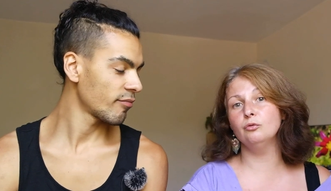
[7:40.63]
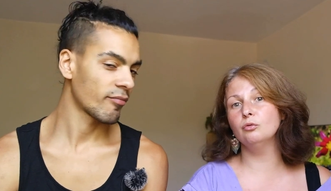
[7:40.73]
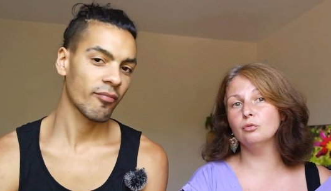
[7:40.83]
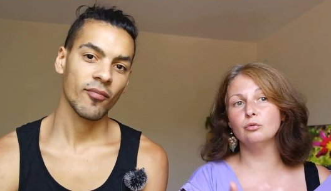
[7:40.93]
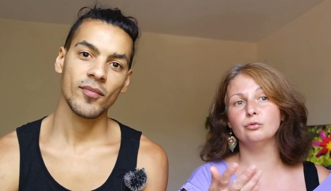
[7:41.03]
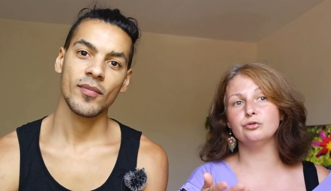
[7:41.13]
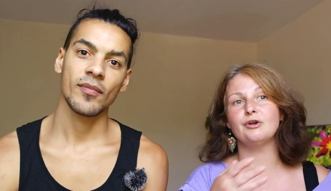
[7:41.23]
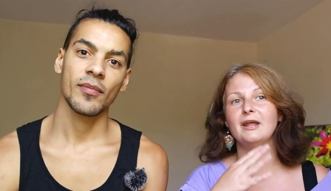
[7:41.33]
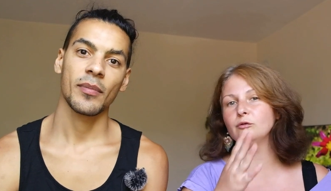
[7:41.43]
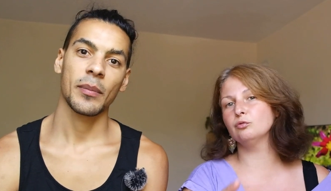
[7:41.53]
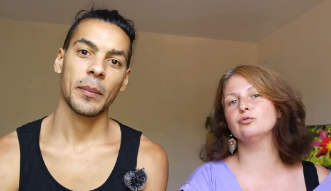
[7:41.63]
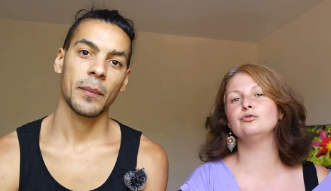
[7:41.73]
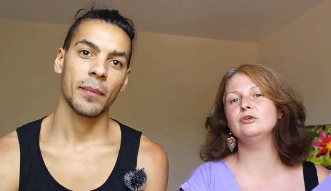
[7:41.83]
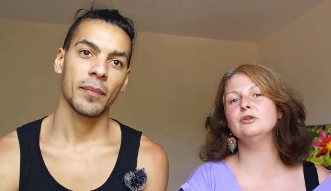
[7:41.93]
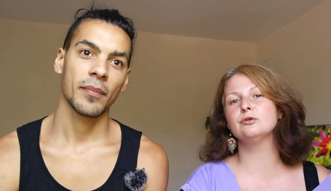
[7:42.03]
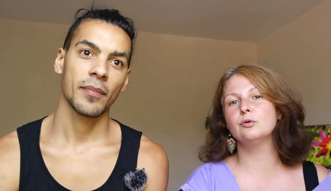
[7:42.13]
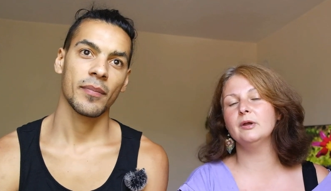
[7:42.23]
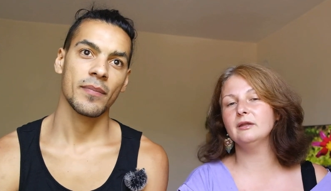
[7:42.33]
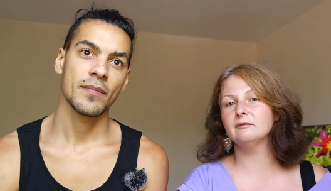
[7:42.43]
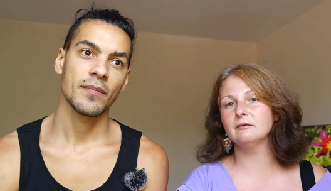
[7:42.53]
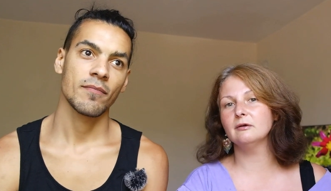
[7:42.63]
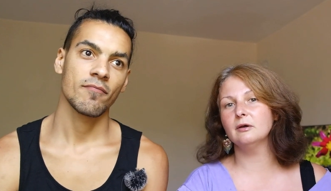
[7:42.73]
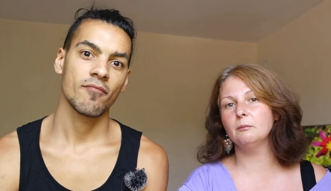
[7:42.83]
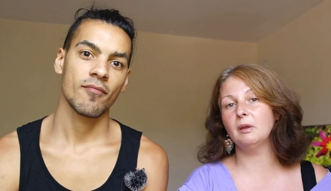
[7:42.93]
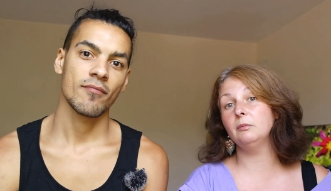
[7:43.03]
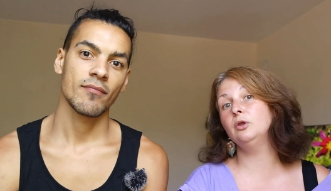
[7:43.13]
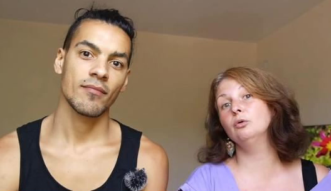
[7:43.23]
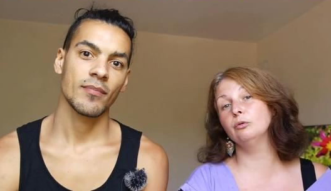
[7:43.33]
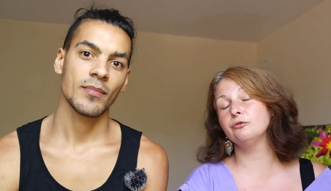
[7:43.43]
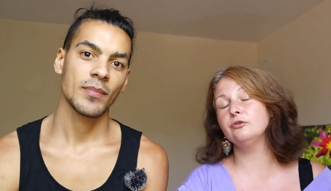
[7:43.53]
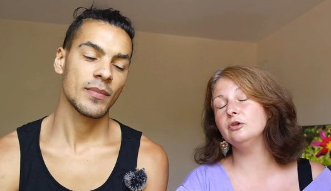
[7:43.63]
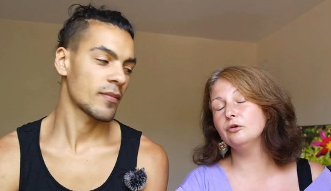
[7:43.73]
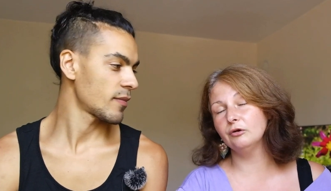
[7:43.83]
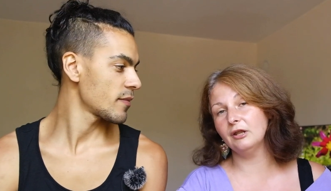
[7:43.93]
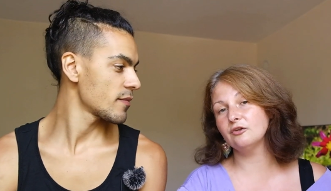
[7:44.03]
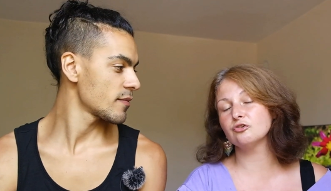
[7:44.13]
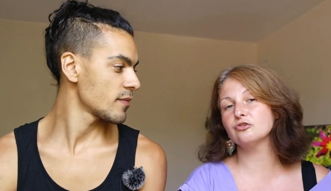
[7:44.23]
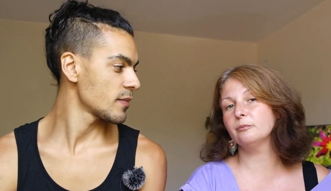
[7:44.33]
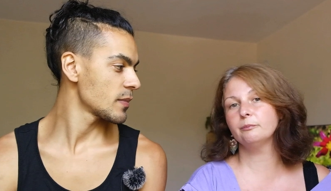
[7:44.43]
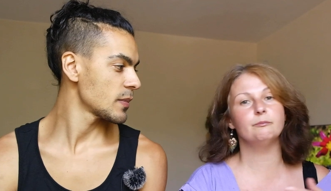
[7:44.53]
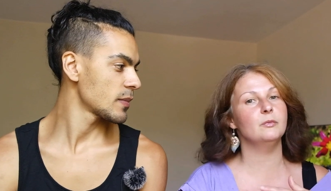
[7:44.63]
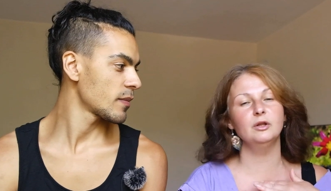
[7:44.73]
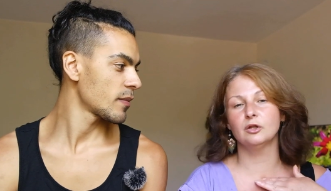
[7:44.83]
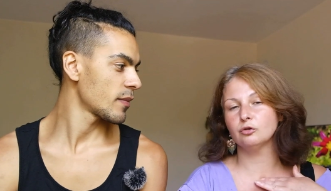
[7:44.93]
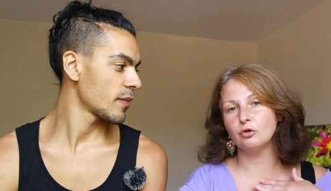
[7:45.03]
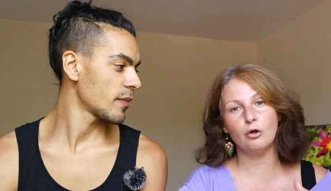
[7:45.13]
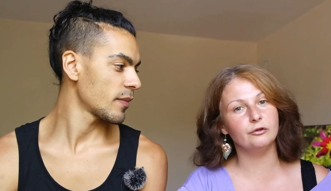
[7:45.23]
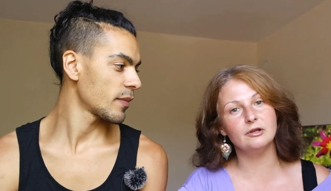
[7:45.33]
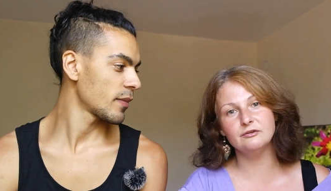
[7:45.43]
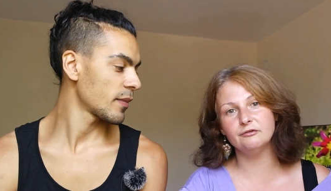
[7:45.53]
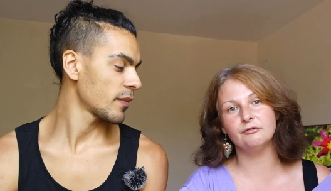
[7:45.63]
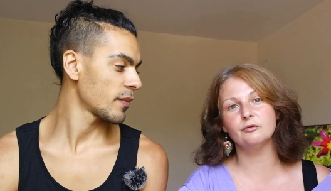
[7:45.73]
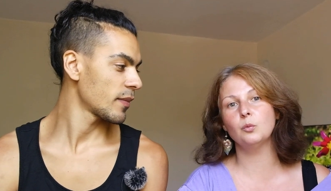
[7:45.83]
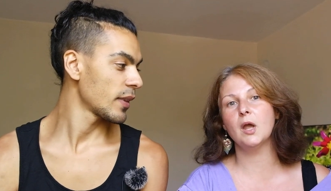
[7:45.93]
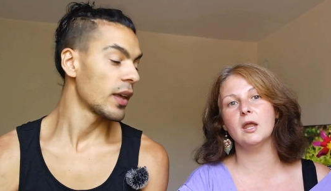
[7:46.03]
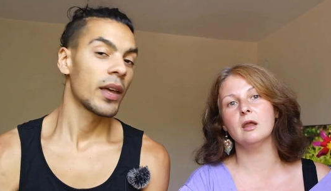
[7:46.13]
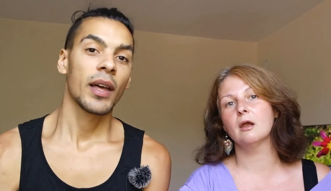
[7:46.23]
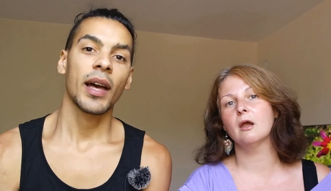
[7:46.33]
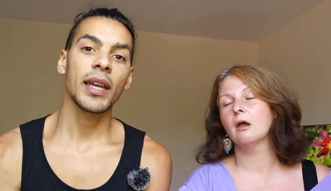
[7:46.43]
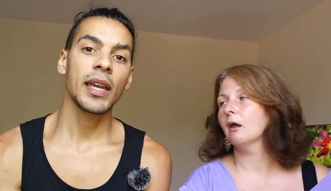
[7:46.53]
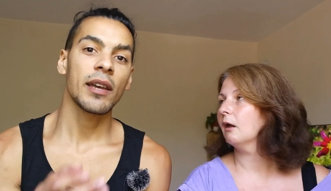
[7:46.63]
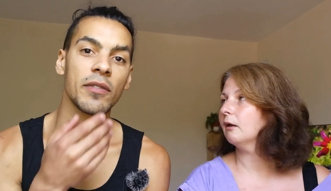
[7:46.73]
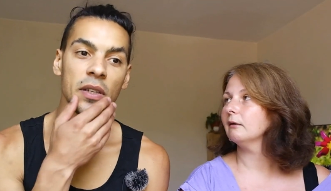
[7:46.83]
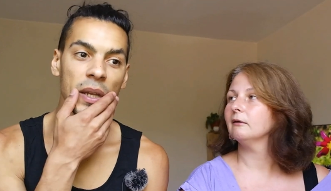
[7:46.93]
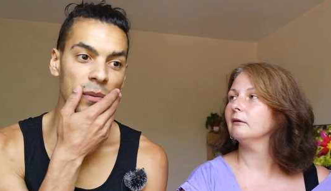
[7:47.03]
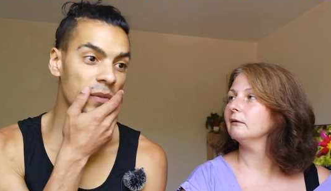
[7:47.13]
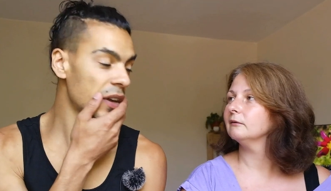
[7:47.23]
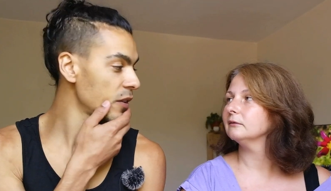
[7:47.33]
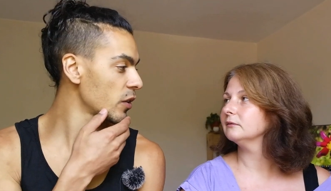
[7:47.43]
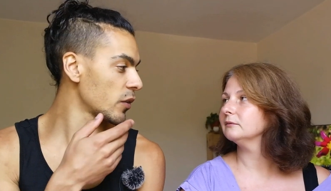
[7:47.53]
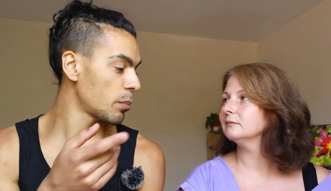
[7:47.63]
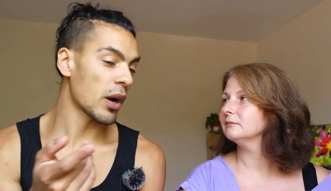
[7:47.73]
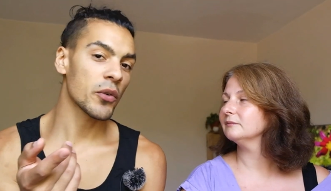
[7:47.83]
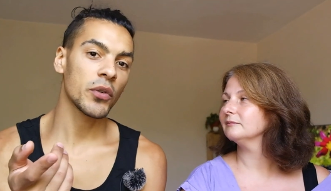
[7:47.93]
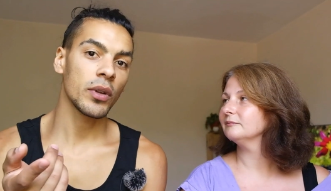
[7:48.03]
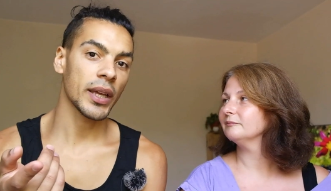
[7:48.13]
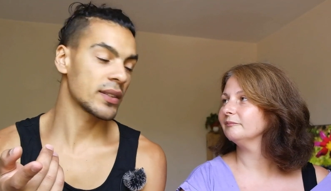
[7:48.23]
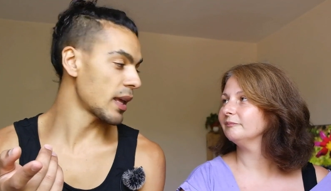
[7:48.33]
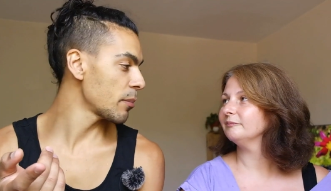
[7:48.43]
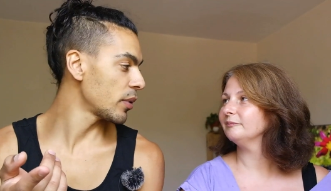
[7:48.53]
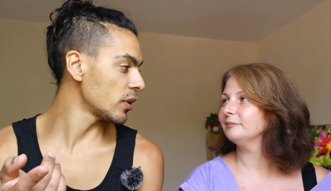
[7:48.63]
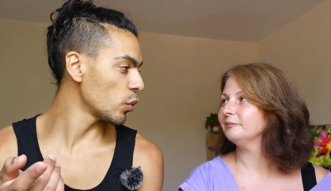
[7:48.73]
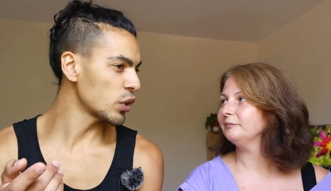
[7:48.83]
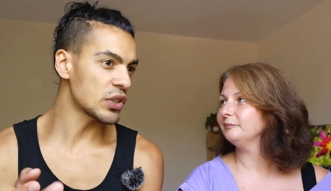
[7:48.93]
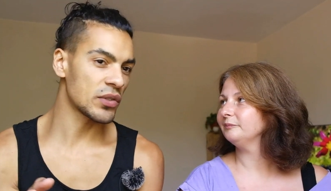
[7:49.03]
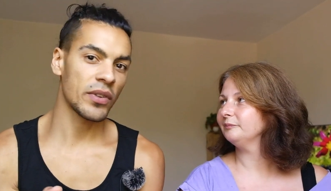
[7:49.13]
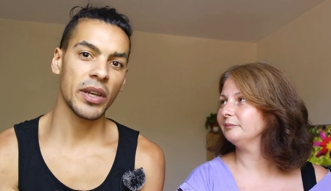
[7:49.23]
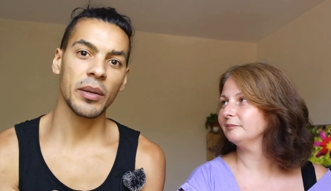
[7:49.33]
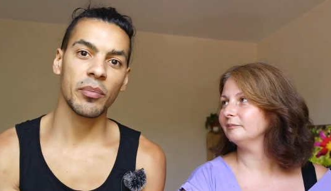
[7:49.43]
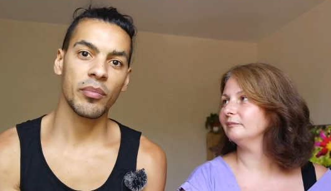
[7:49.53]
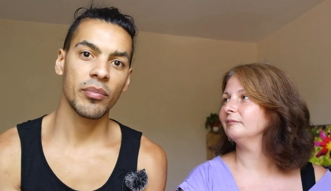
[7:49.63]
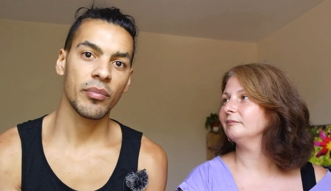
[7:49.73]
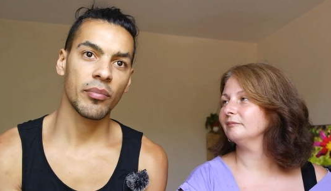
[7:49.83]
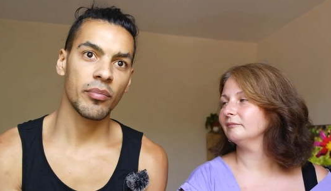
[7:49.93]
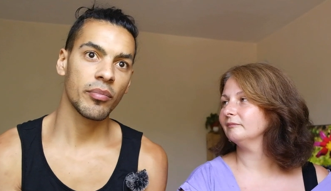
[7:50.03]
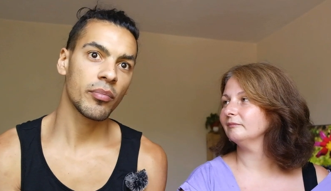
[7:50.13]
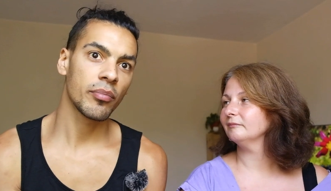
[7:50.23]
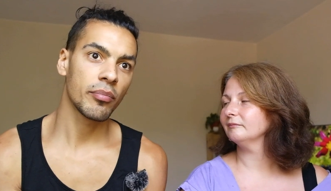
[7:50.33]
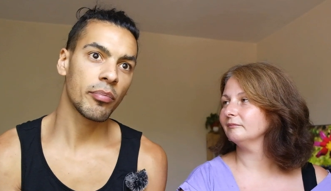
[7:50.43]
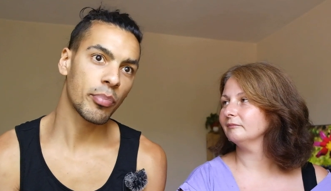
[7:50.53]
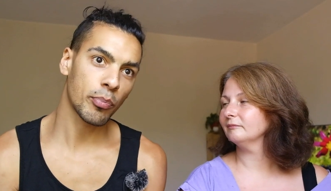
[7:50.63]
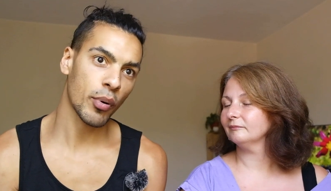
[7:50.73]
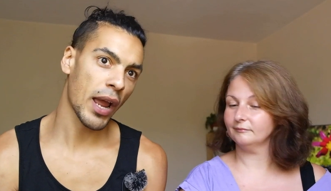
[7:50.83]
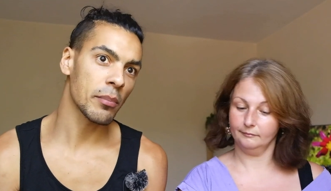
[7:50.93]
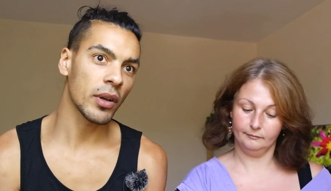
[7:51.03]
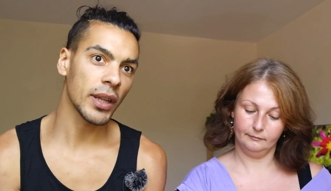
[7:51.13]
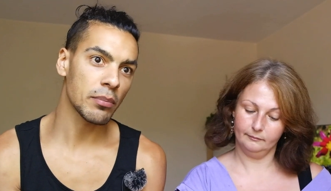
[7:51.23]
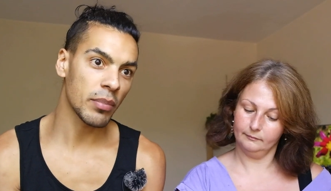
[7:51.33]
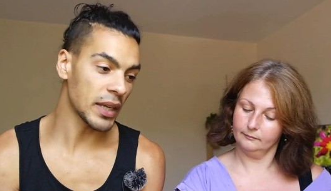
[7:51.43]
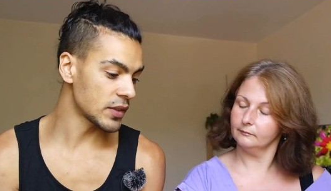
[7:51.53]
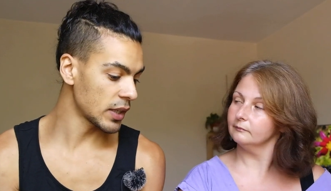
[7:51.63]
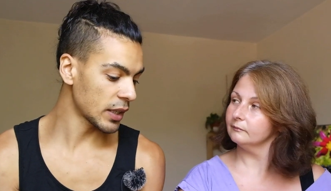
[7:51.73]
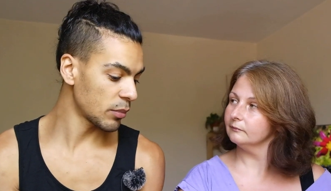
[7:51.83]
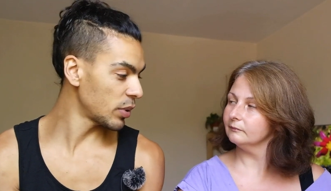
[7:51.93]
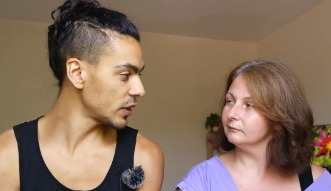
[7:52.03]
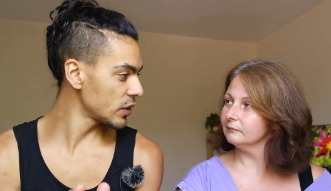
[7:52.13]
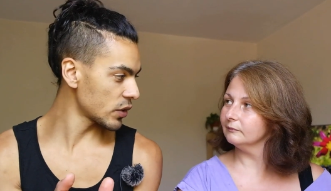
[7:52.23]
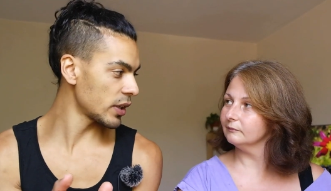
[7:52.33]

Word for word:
Speaker 1: you try to see through it, uh, maybe you will see your relationship in a totally different way.
Speaker 2: I have an, a very powerful example, which is very primal and basic, but it's